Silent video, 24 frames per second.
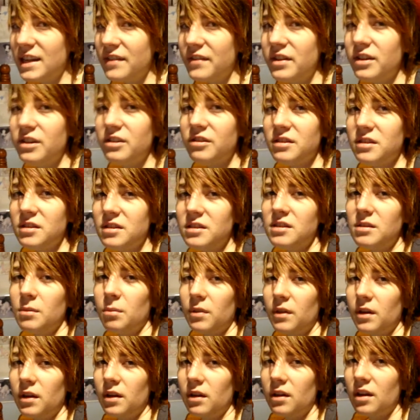I have an interest in
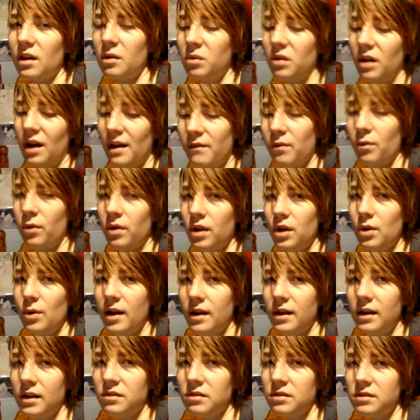something. I won't laugh at what you
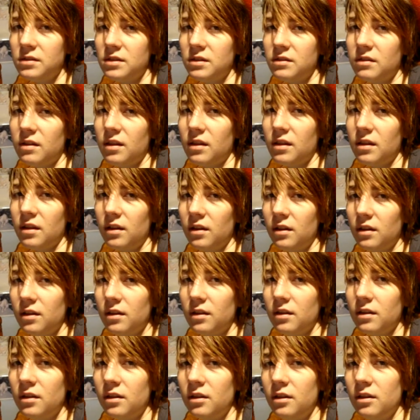had an interest in anything.
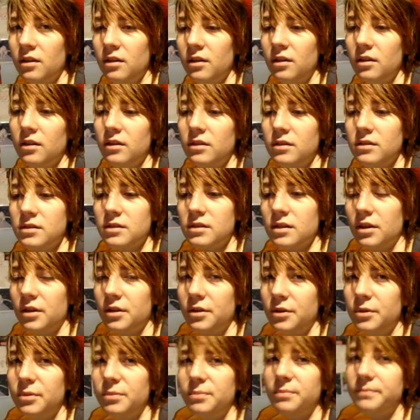
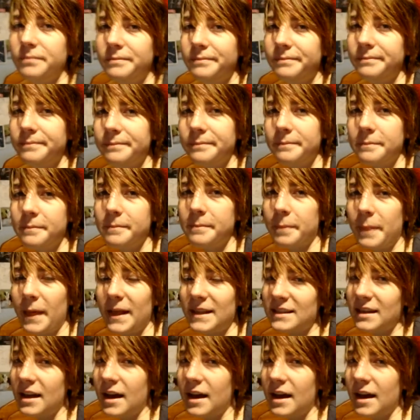So thanks,